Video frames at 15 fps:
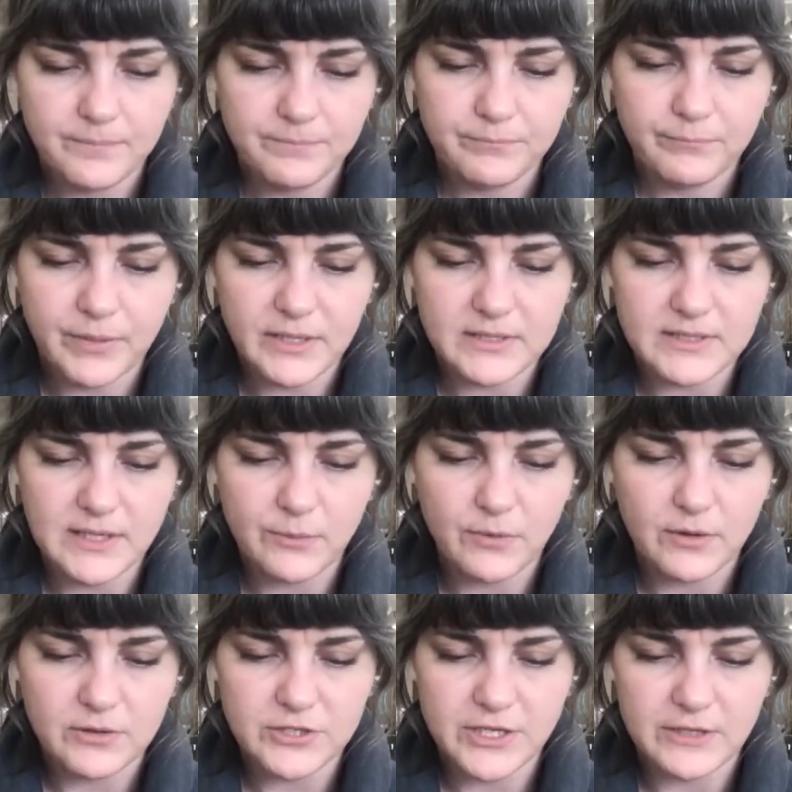because they
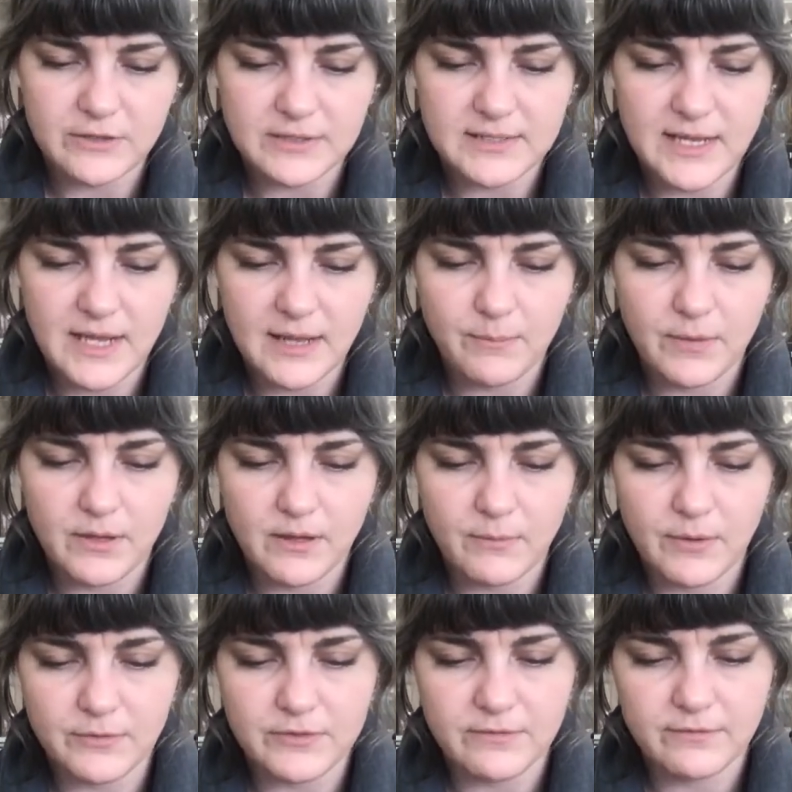will share the same
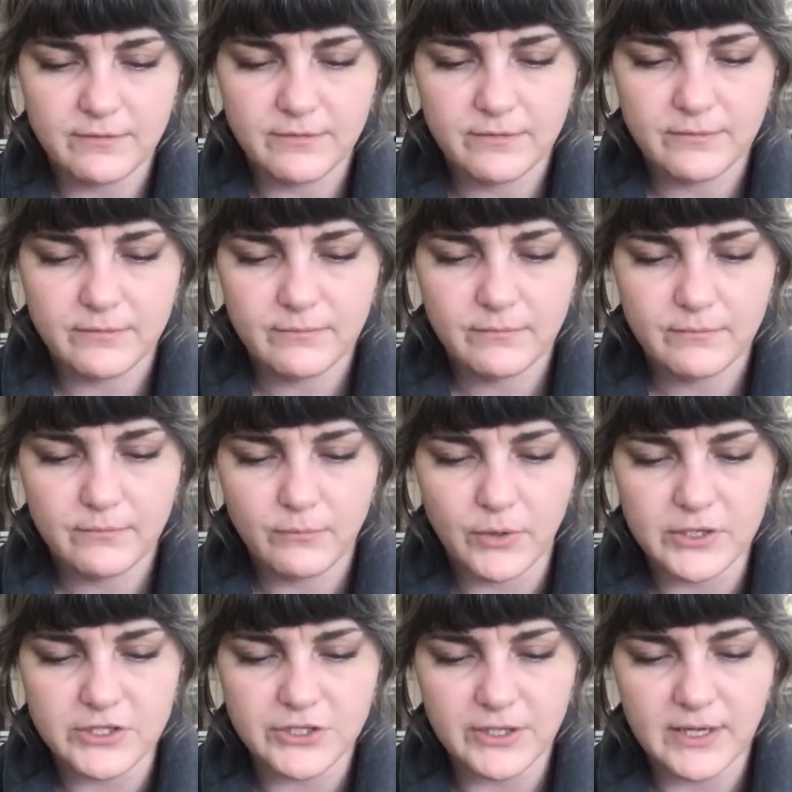amount of
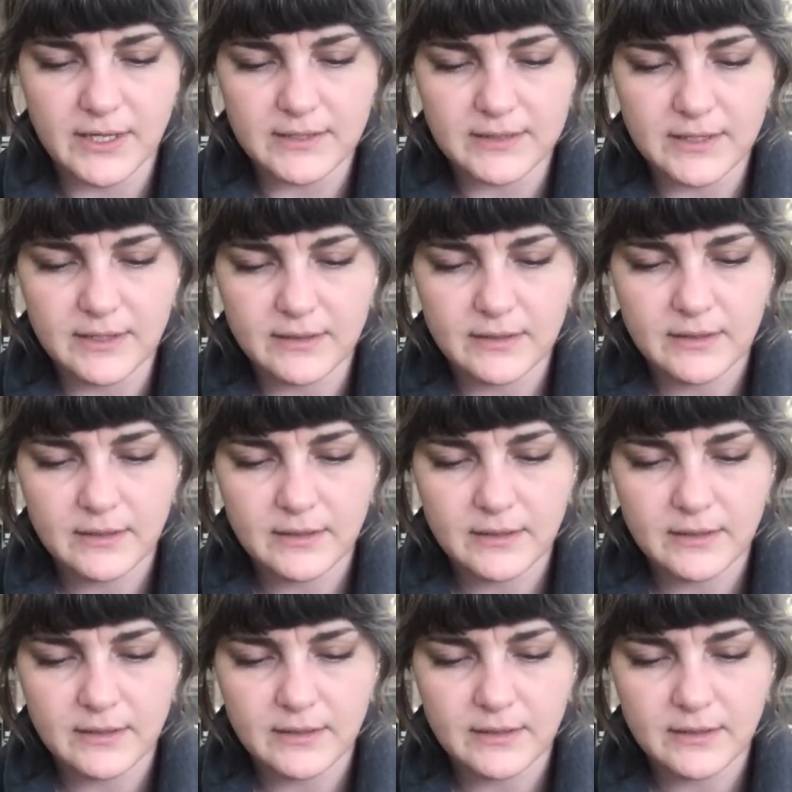moisture content.